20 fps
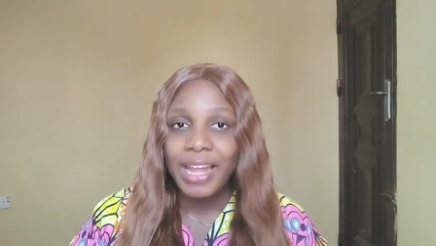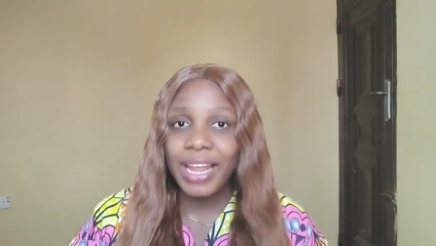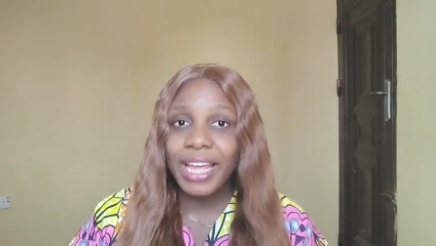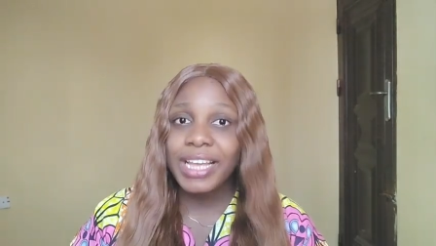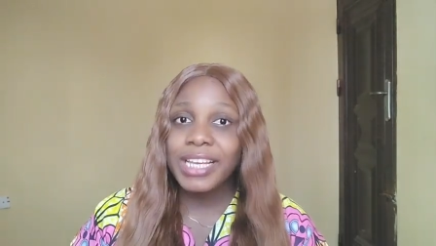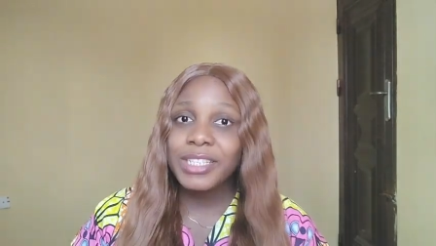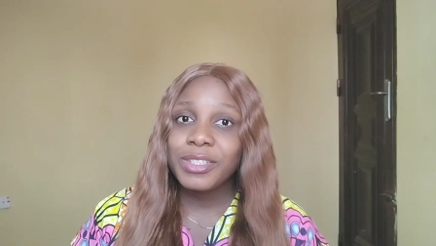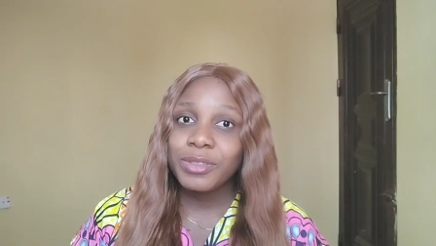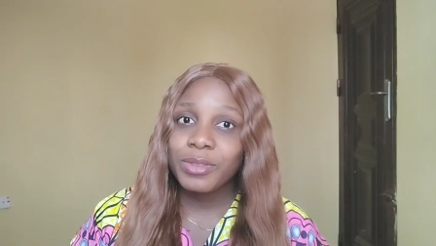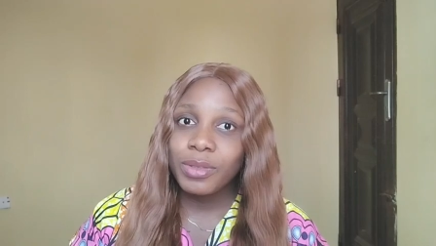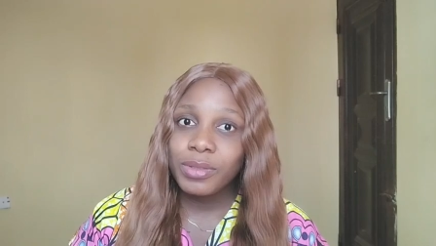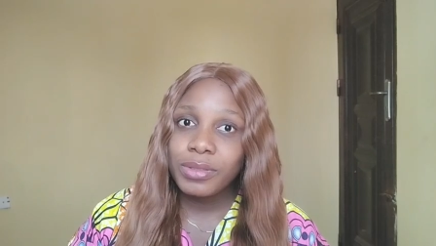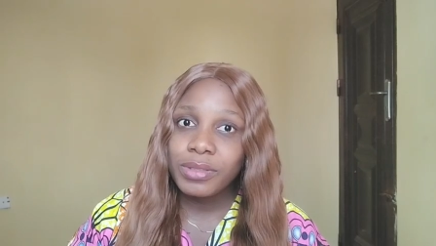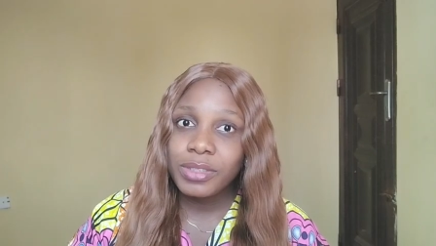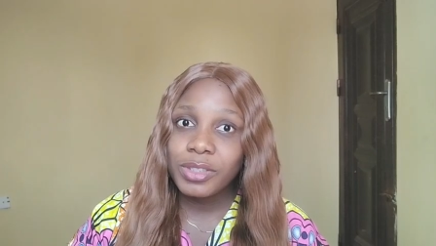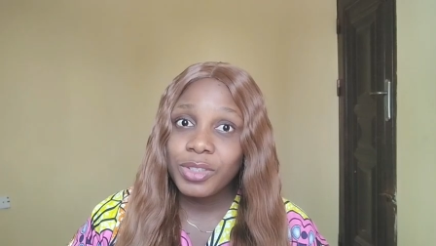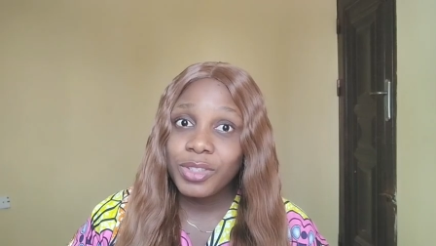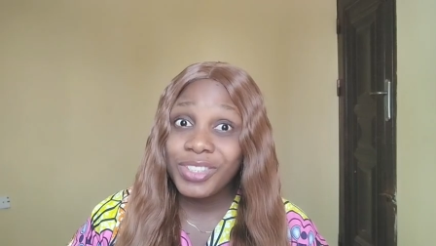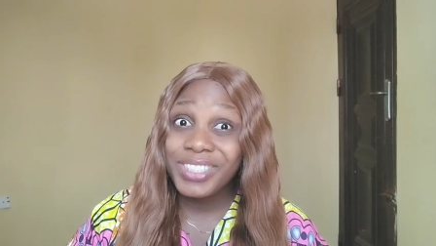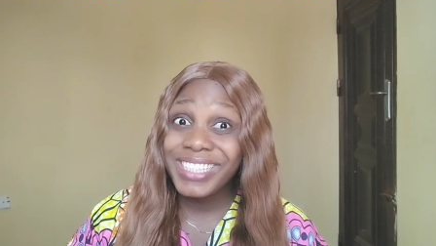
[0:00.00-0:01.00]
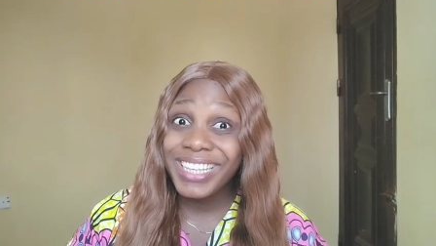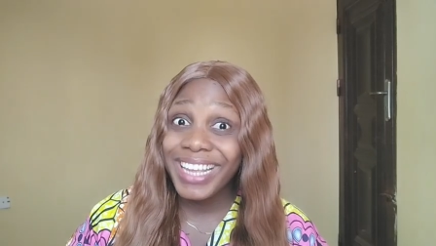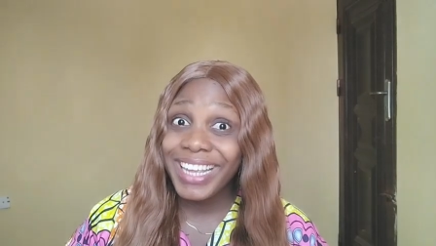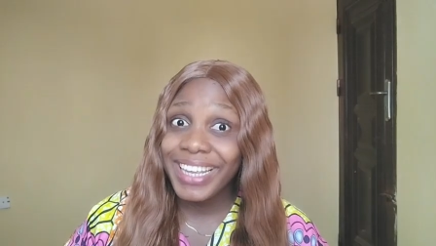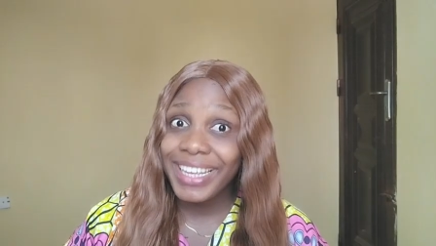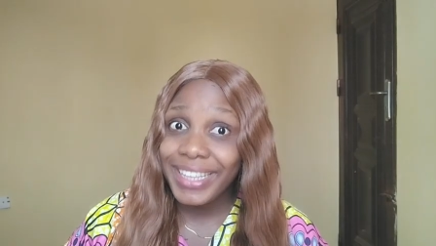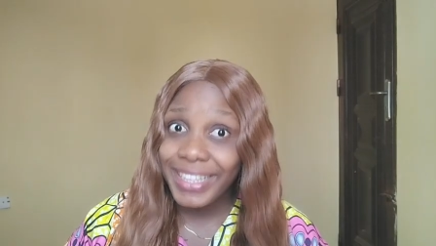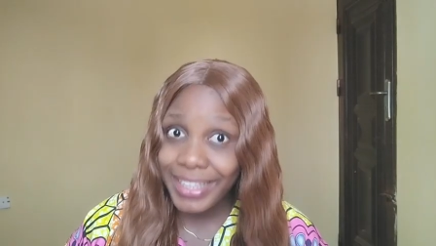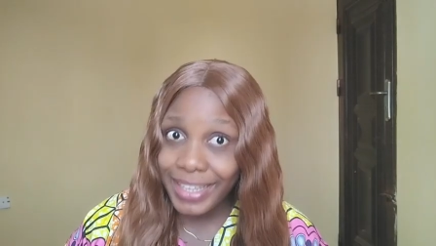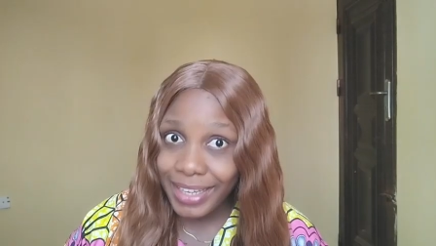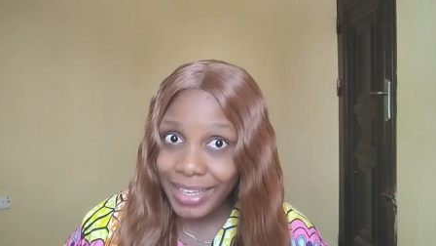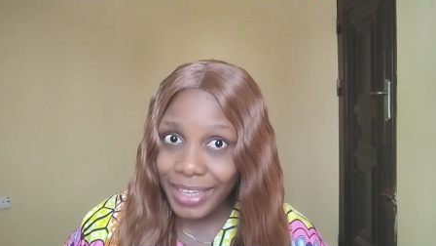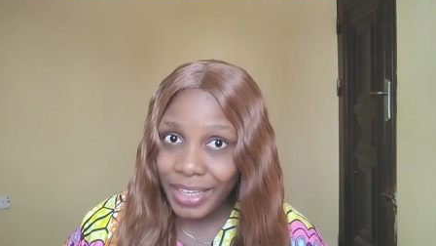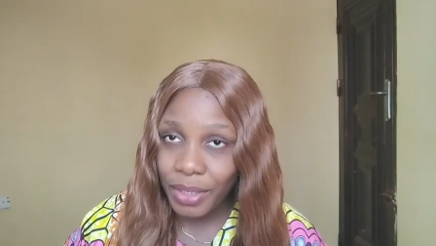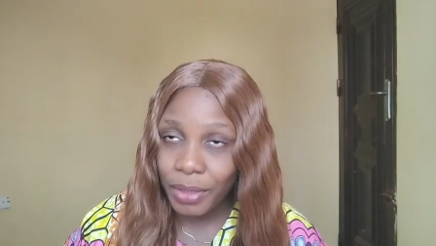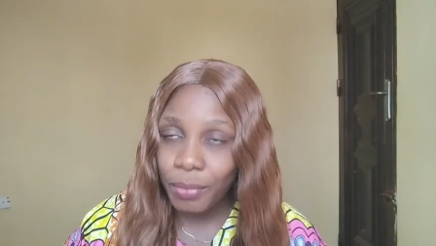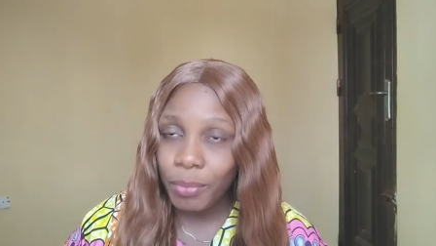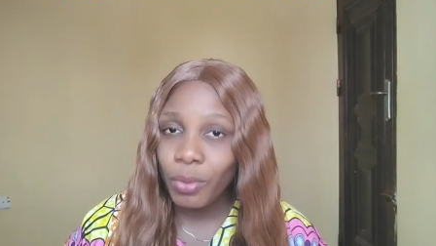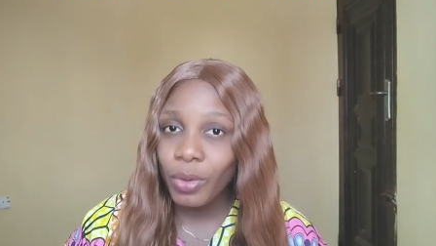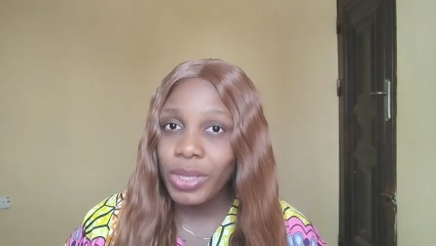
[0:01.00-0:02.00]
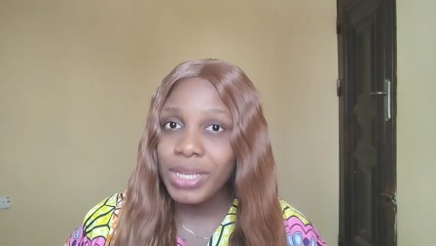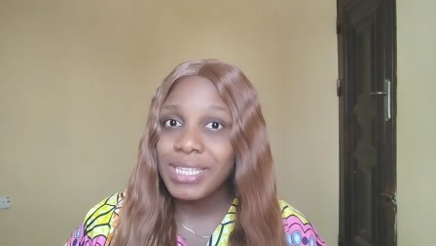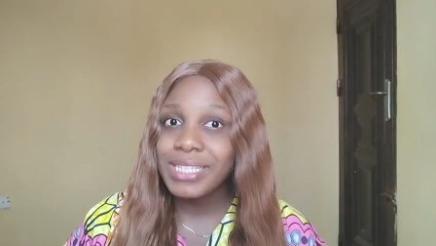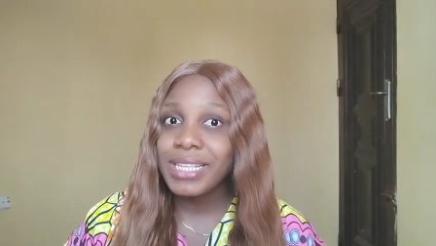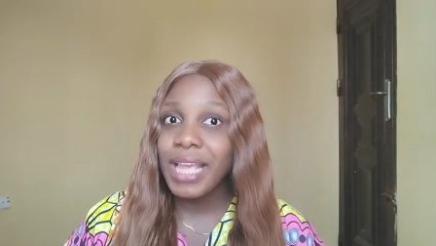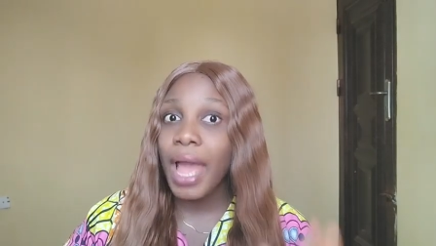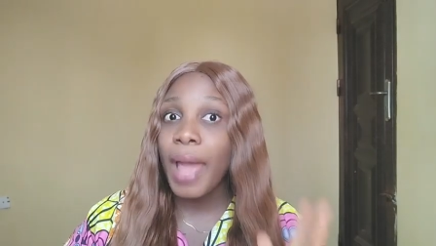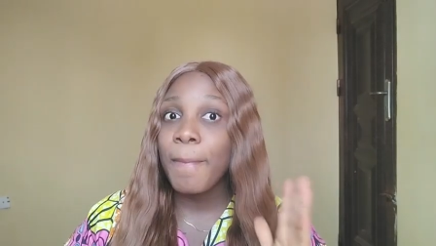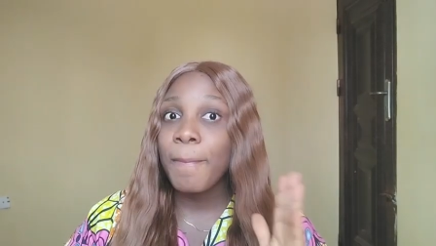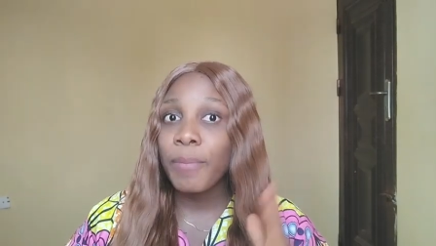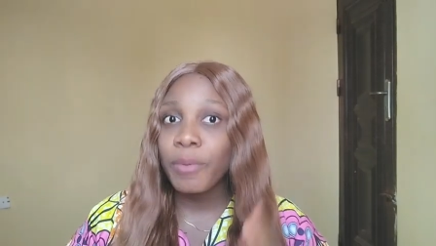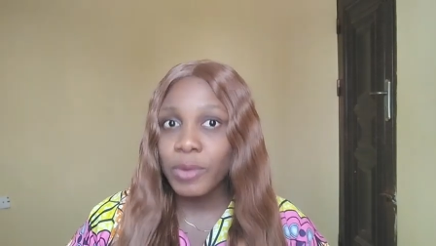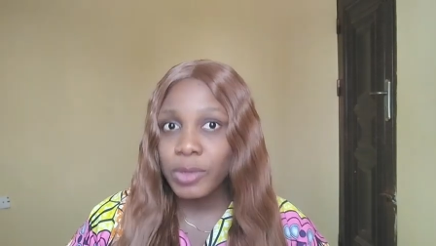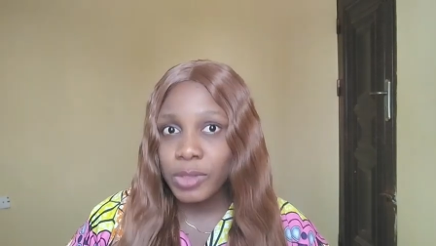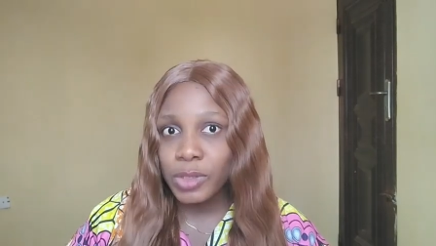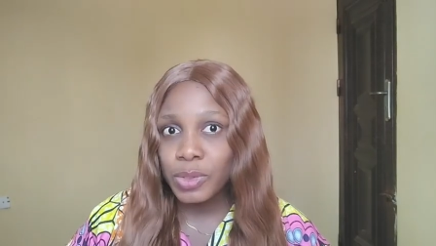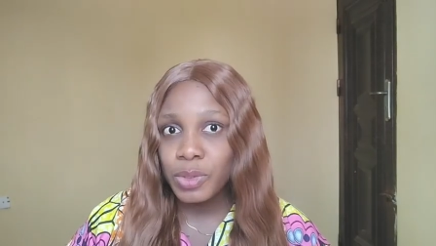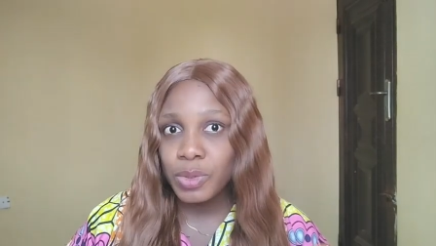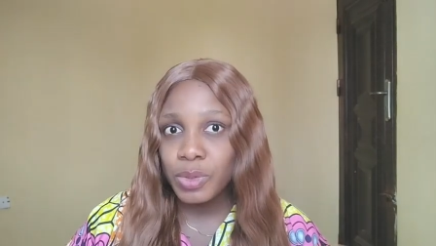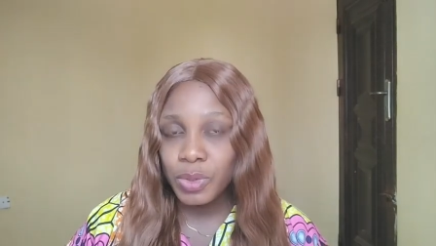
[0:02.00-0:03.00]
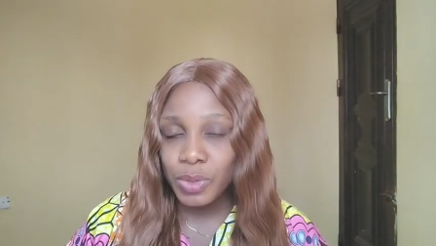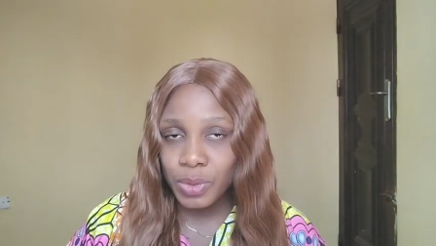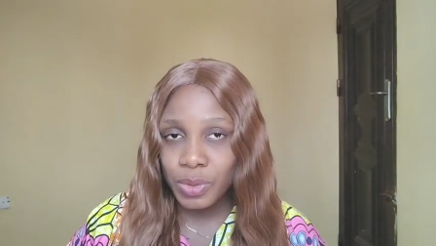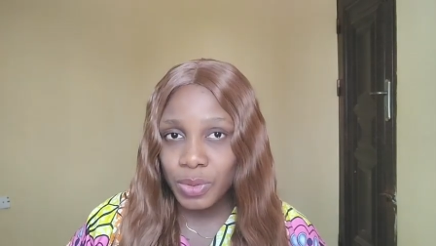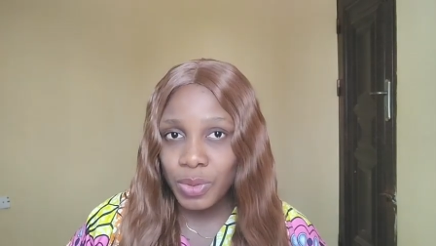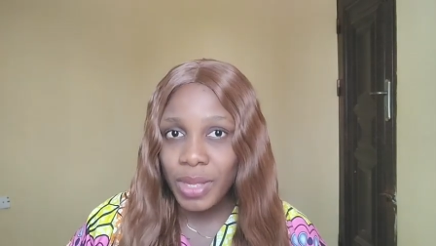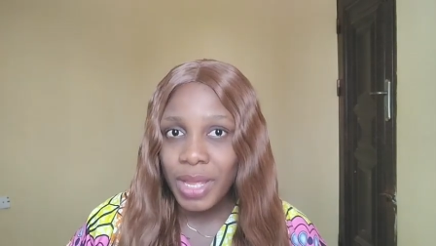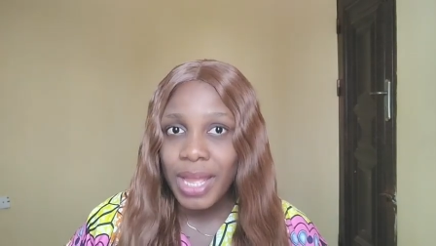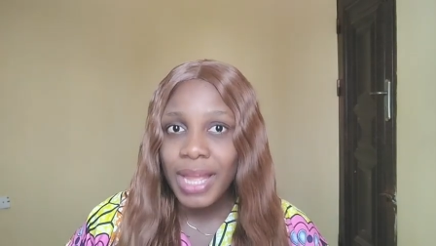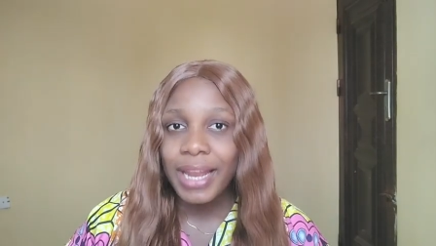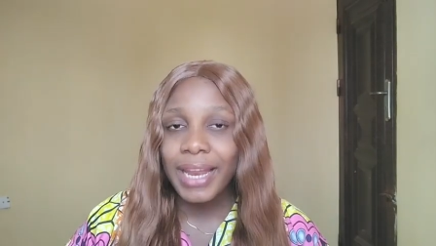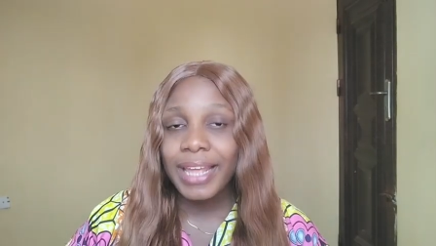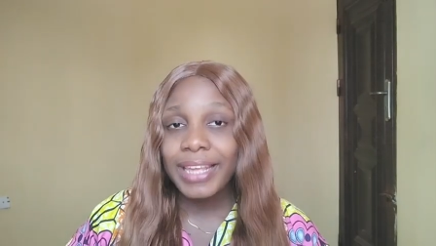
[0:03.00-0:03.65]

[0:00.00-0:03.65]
Like he's not just a gay, but he's a prostitute too.